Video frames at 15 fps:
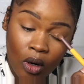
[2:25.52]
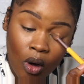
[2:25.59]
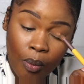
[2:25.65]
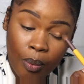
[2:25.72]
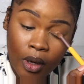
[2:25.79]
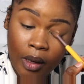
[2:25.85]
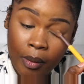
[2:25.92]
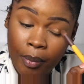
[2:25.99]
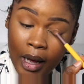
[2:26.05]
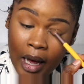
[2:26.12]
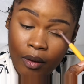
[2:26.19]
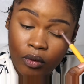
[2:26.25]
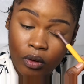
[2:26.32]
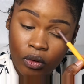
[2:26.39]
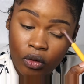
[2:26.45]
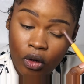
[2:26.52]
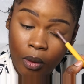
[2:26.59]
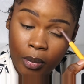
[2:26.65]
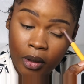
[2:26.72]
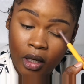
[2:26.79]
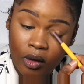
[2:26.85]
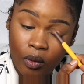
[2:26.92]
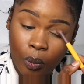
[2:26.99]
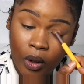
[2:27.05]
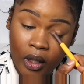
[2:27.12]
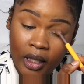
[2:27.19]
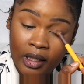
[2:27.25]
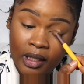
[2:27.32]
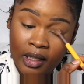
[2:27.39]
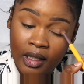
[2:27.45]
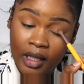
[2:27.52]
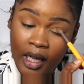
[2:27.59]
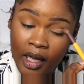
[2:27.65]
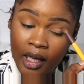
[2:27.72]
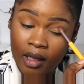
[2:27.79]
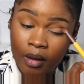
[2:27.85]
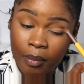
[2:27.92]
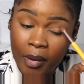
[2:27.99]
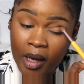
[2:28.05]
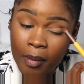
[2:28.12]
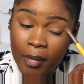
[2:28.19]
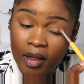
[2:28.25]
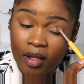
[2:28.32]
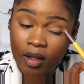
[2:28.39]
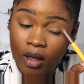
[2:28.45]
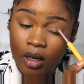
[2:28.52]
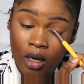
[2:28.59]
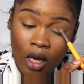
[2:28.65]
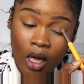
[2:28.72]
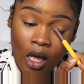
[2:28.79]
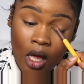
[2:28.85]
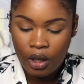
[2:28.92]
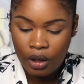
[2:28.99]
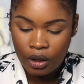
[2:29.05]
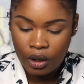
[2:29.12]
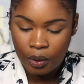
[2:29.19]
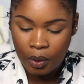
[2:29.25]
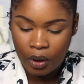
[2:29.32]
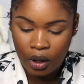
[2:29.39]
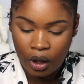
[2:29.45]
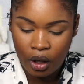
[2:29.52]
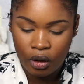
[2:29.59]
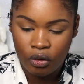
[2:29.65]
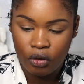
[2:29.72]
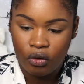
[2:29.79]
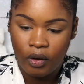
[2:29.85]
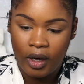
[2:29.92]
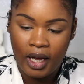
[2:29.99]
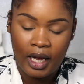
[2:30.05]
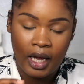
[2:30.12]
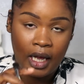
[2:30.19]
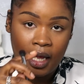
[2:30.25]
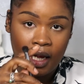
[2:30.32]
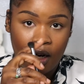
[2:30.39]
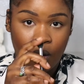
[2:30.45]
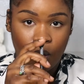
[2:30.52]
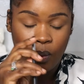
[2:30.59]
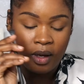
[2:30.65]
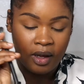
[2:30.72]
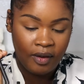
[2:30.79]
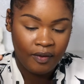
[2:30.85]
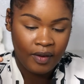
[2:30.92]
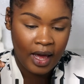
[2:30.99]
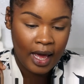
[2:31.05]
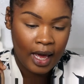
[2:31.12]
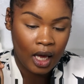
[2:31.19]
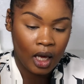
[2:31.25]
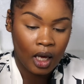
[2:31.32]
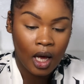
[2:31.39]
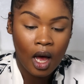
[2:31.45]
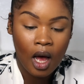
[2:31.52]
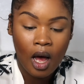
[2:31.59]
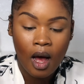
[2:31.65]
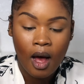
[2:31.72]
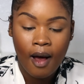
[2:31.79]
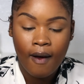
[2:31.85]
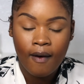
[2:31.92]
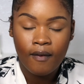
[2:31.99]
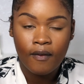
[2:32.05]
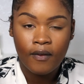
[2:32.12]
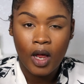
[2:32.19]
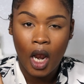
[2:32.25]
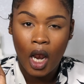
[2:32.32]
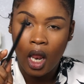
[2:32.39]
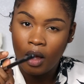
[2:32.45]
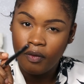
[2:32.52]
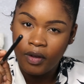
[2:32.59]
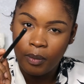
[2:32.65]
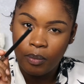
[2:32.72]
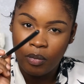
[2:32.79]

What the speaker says: not putting powder on top because we want it to stick. It's a better method. So we're gonna go straight in with a fluffy